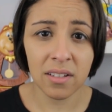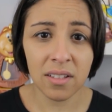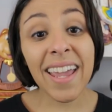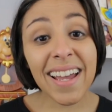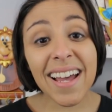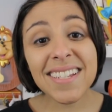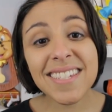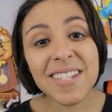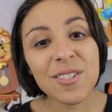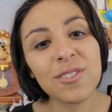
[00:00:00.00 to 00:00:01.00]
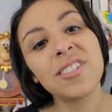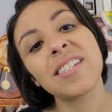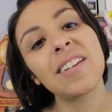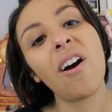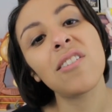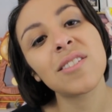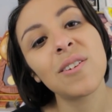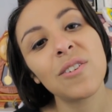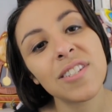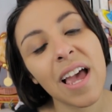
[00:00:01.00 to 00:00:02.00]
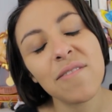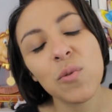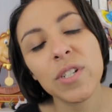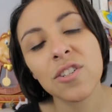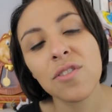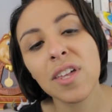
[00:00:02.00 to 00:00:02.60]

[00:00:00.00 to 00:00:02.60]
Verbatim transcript: Hey guys, it's Christine, also known as Ivy Winter.